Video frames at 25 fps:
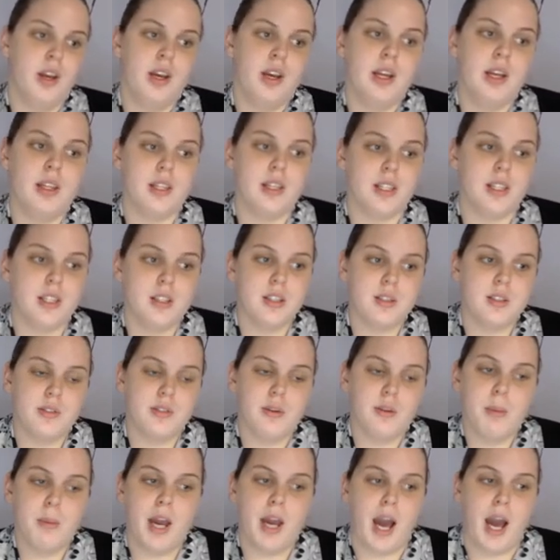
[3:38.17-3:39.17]
This is
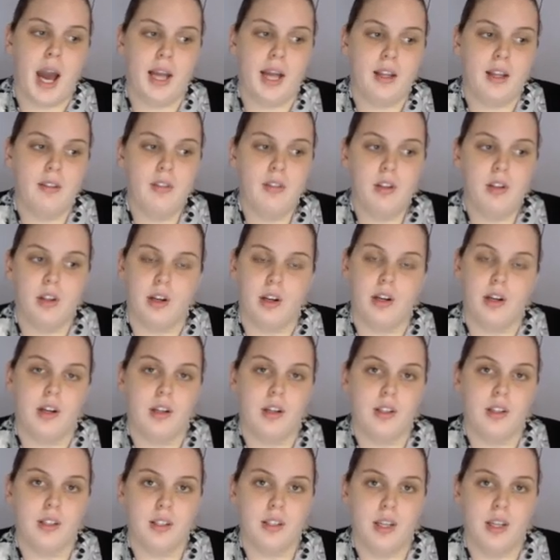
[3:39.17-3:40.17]
for my high-level
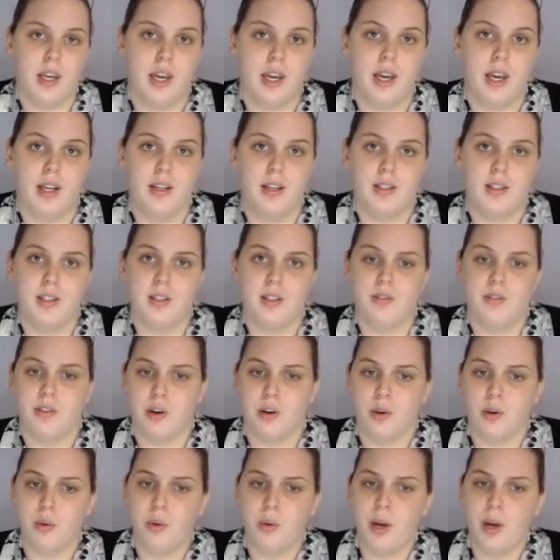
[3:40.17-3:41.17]
learners, and this is for
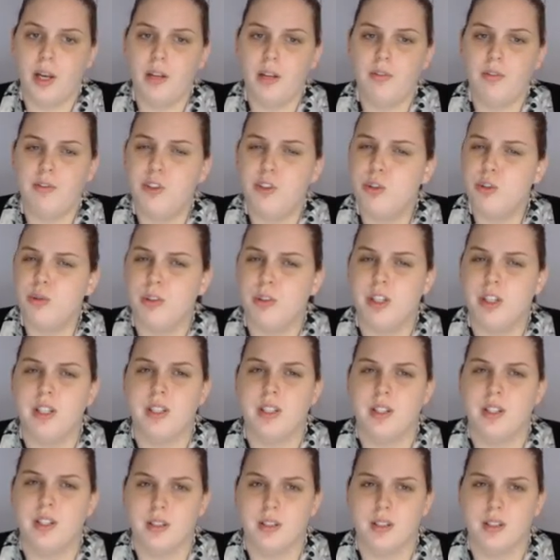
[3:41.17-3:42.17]
quite a few
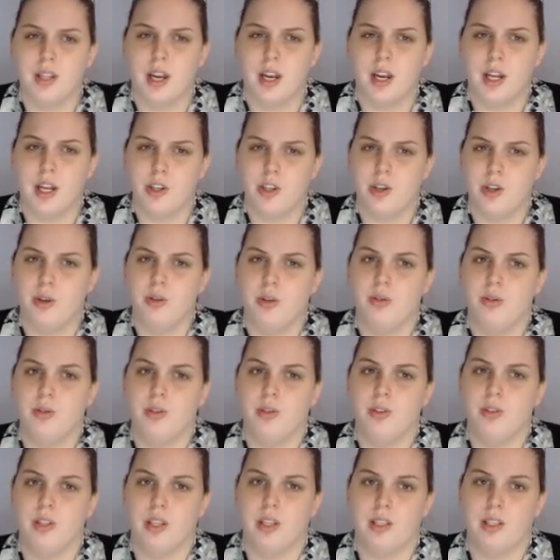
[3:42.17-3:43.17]
reasons that I
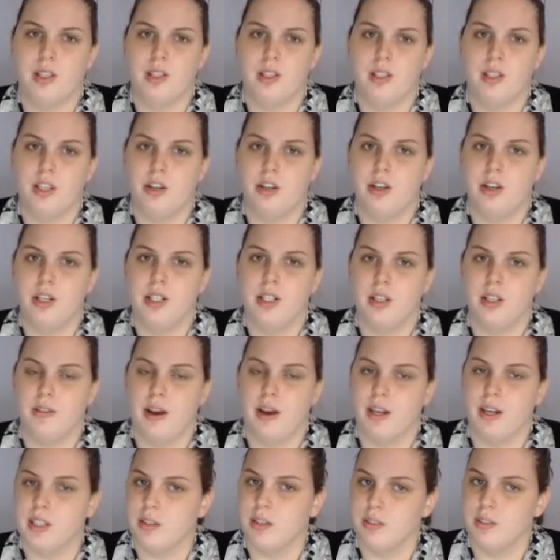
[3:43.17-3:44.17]
chose this series of
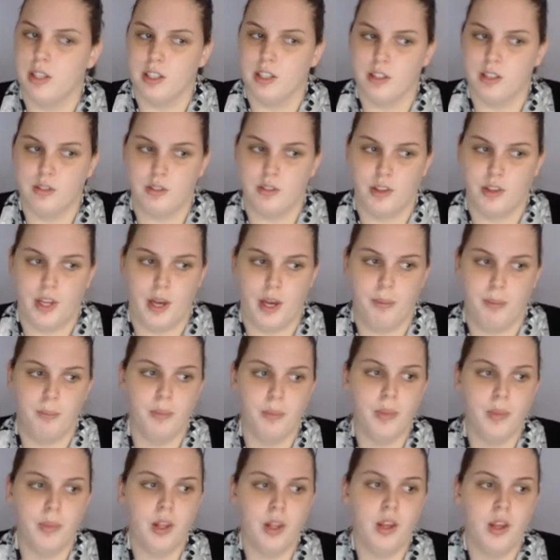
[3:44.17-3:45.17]
activities for them.
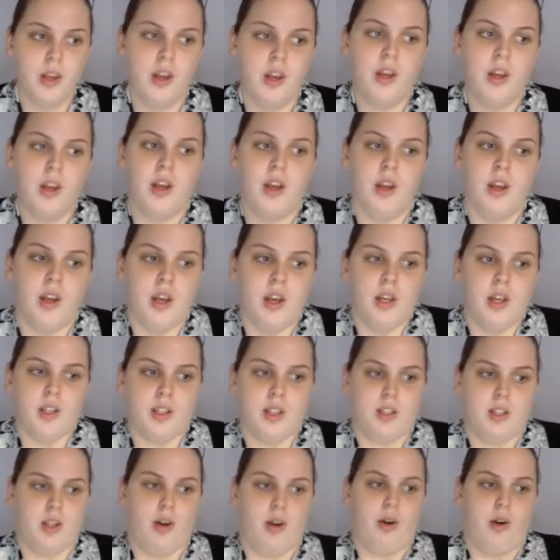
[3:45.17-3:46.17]

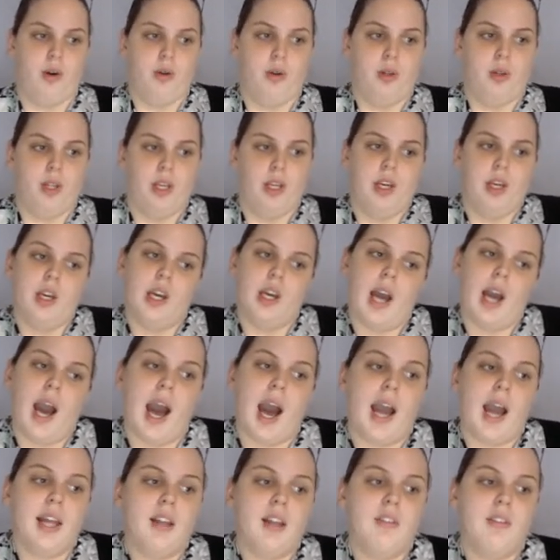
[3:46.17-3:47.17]
So the
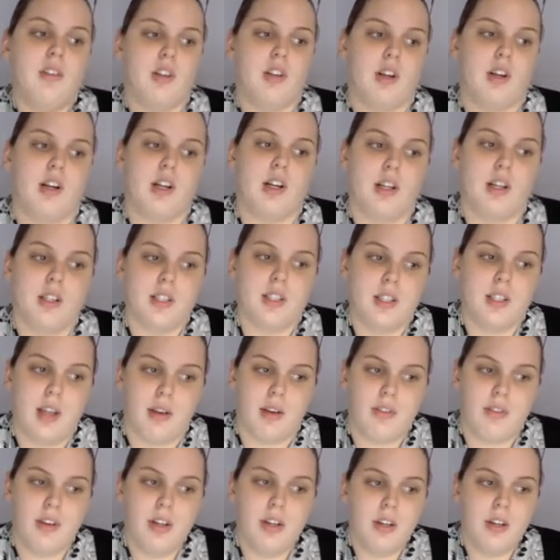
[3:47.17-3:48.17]
high-level learners
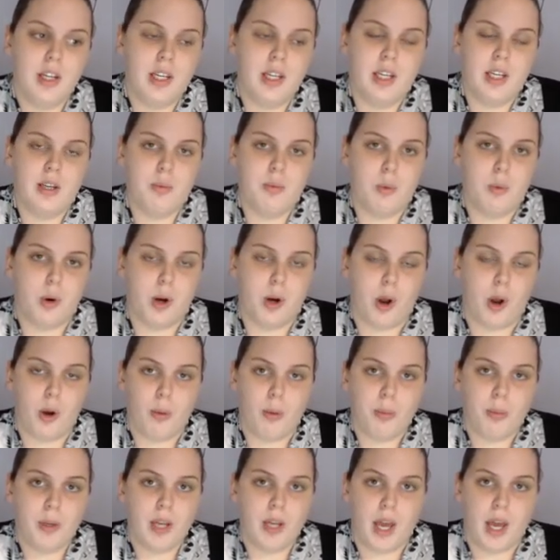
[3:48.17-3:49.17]
definitely need more
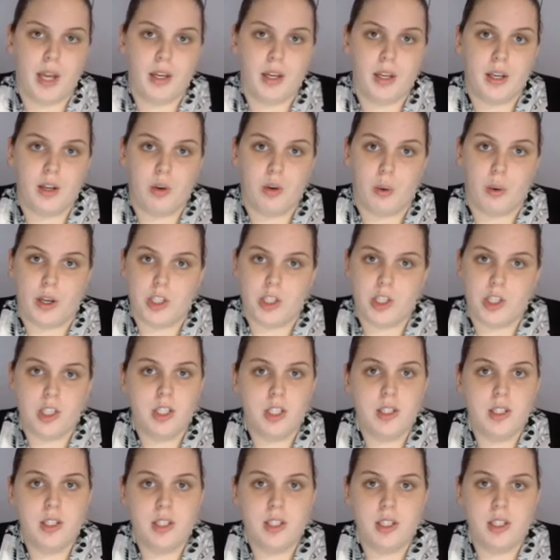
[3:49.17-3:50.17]
open-ended
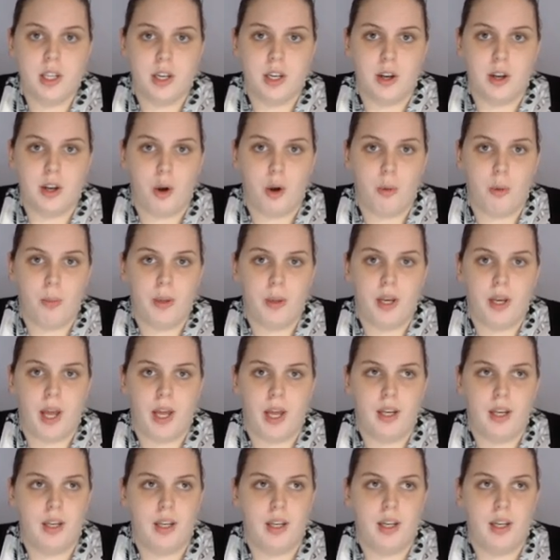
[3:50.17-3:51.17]
questions and
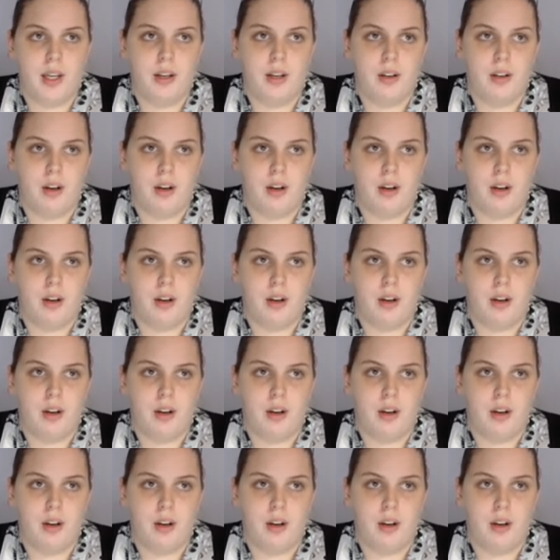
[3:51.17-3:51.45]
open-ended